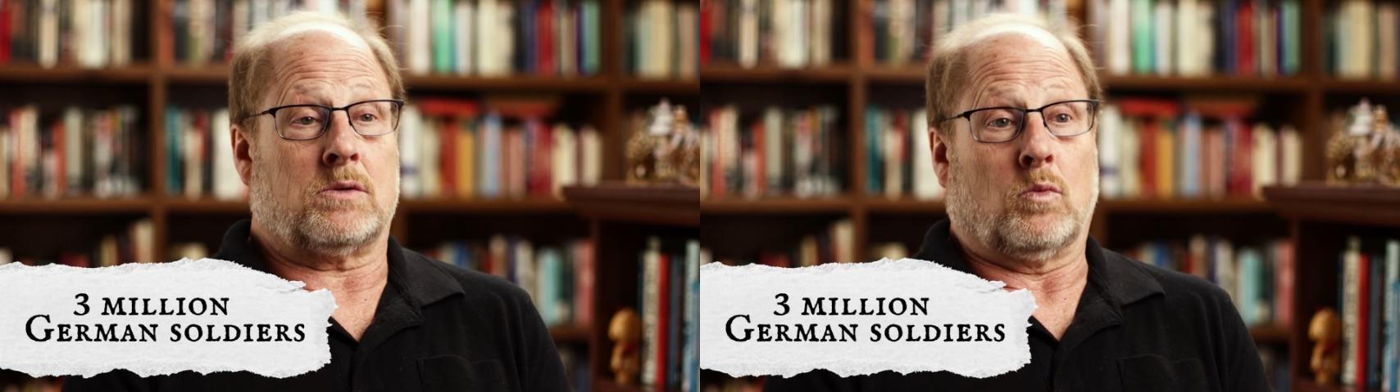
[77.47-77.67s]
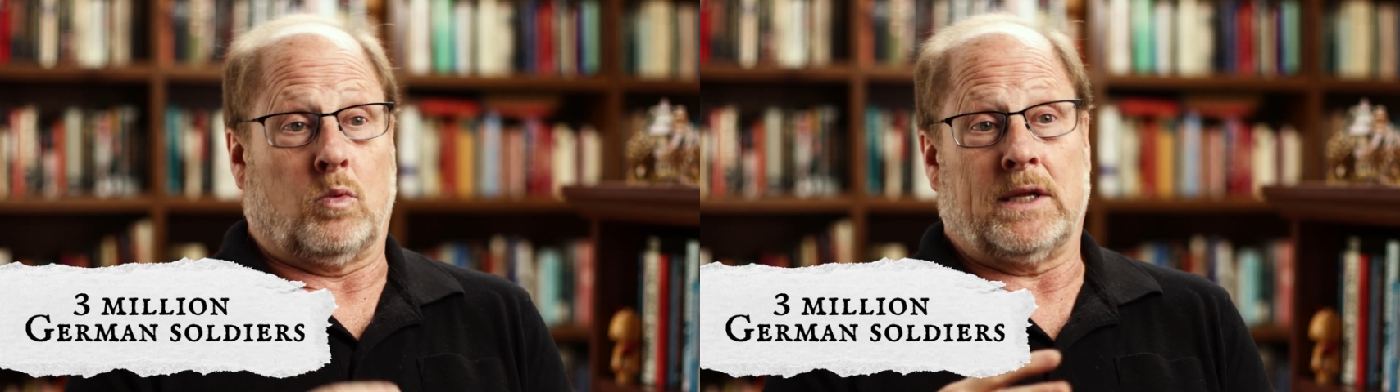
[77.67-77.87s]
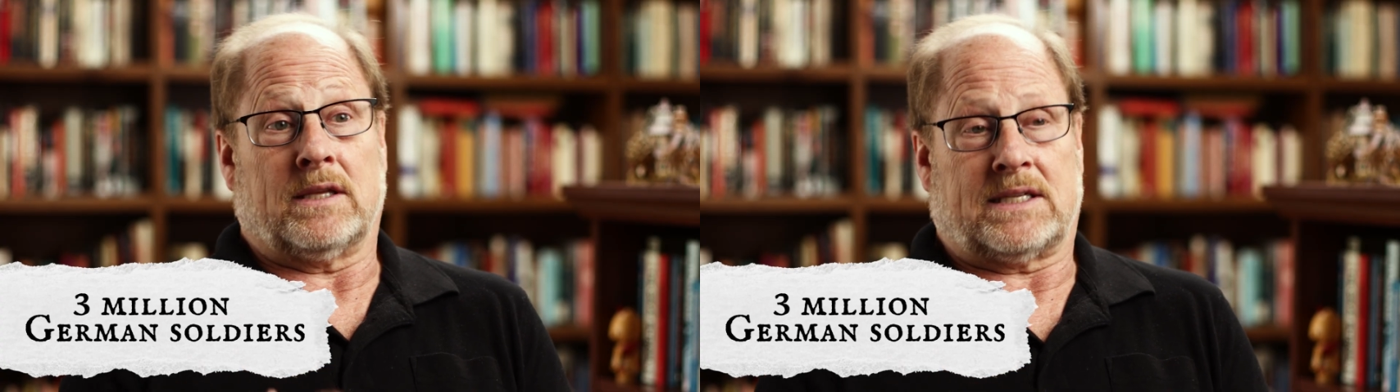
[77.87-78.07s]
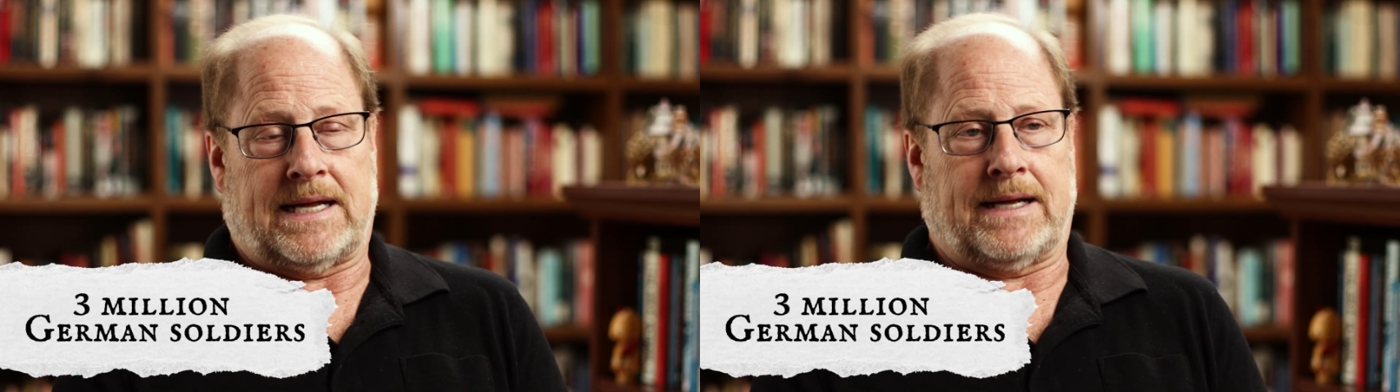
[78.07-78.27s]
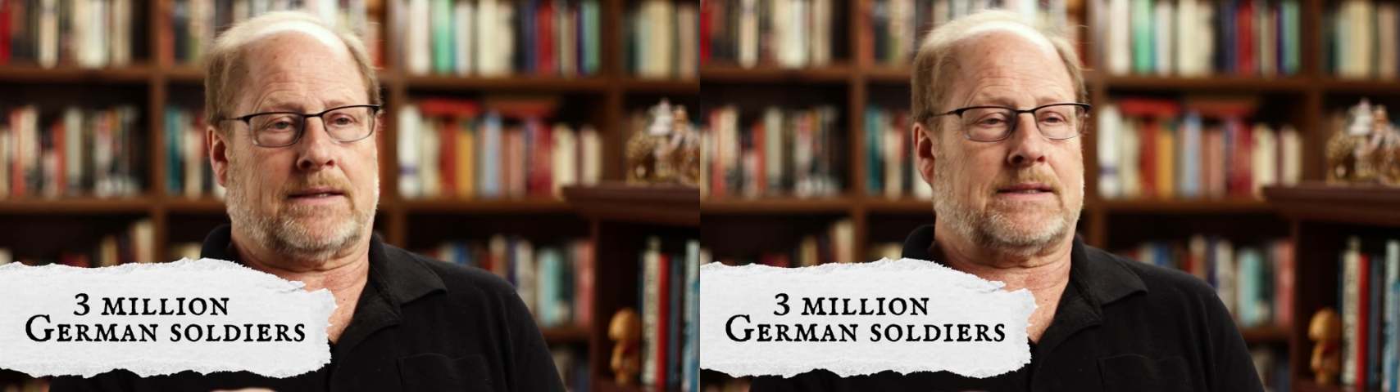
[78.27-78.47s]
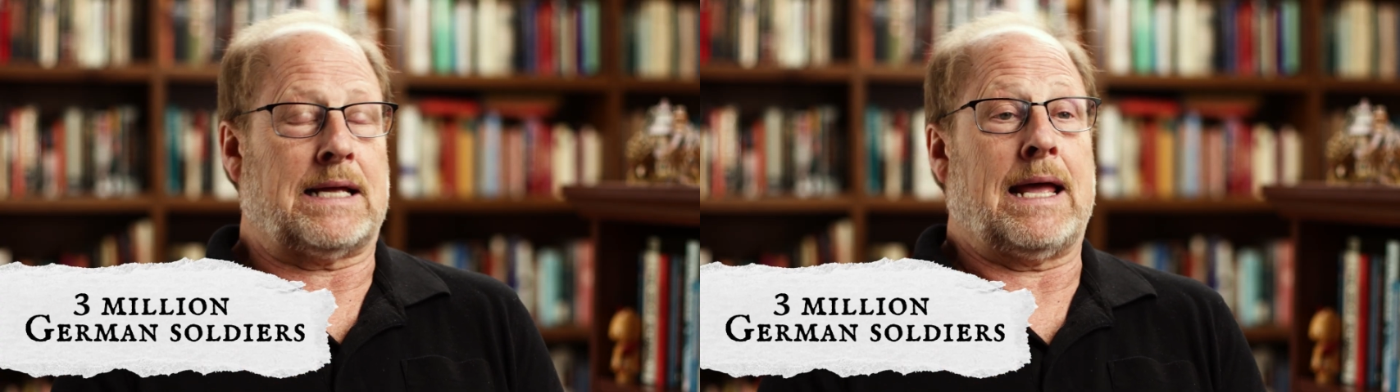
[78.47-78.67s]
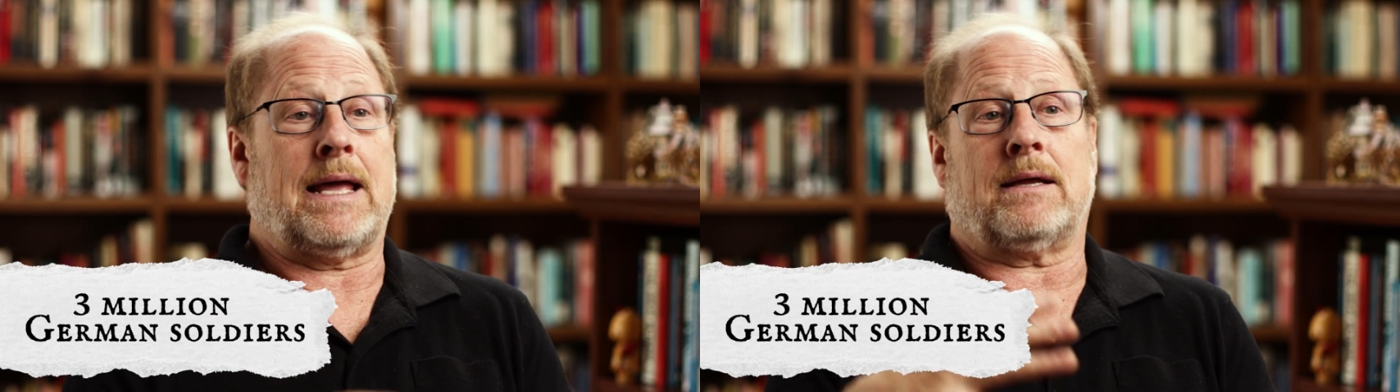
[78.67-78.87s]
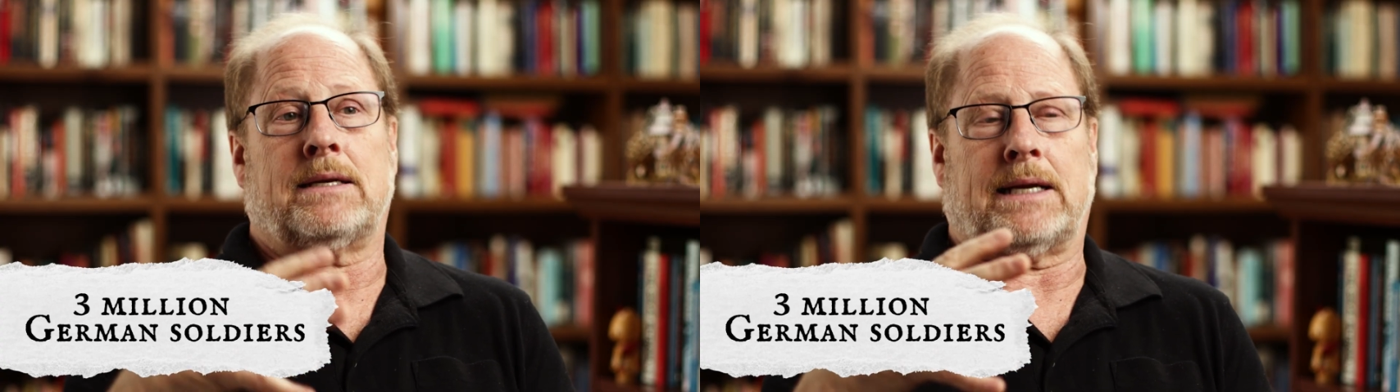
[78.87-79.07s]
with tanks
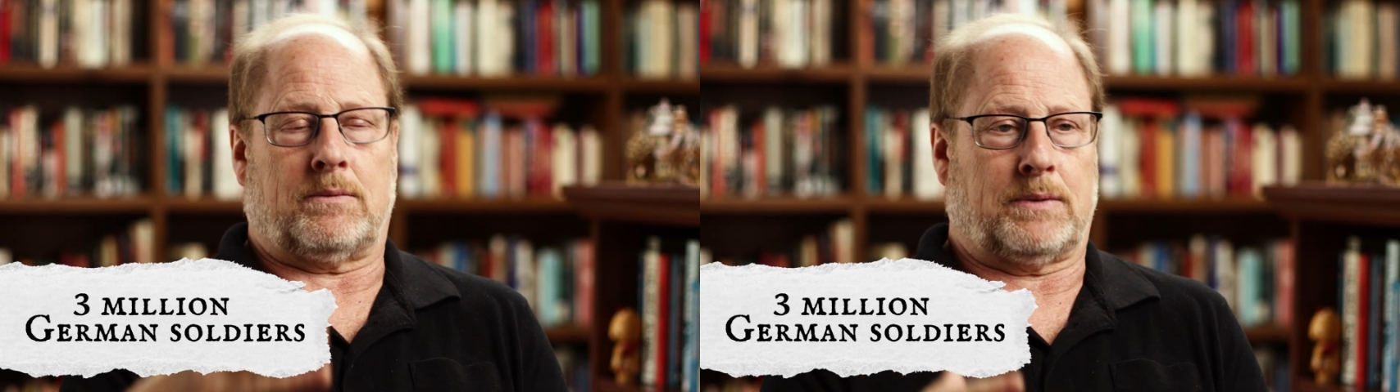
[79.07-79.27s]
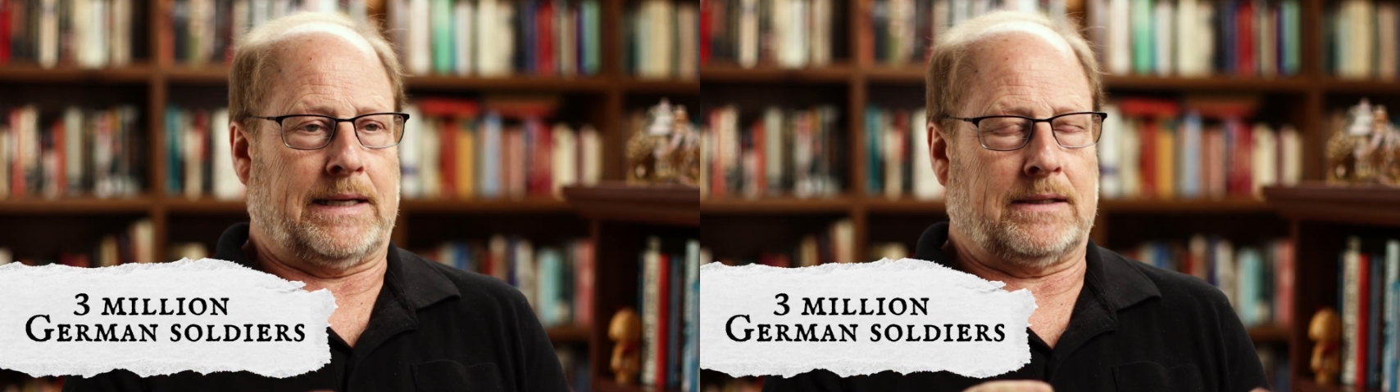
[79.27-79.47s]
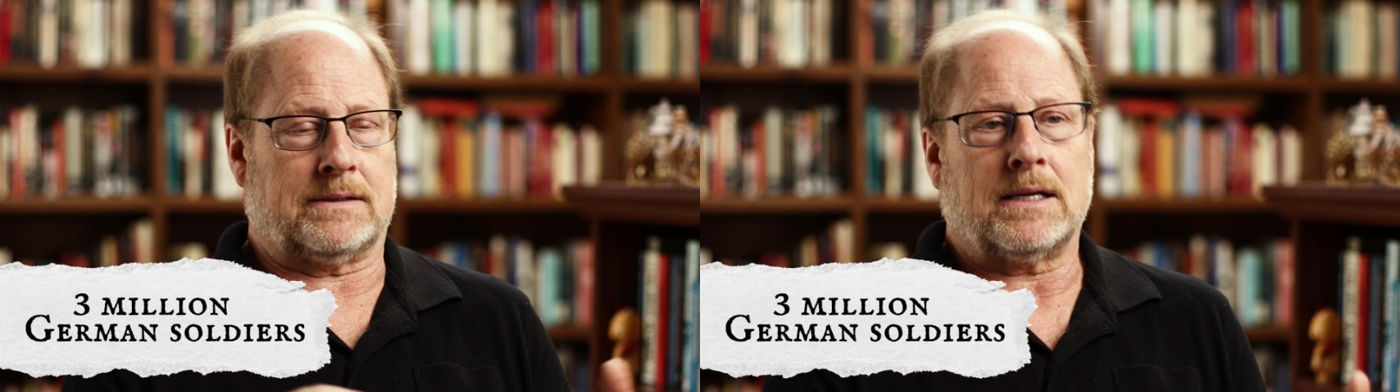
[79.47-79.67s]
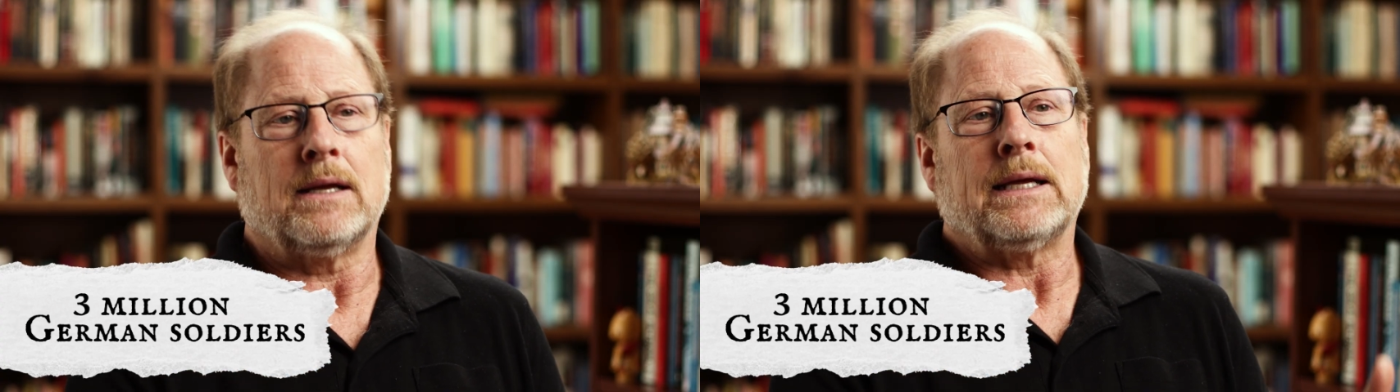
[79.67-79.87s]
and airplanes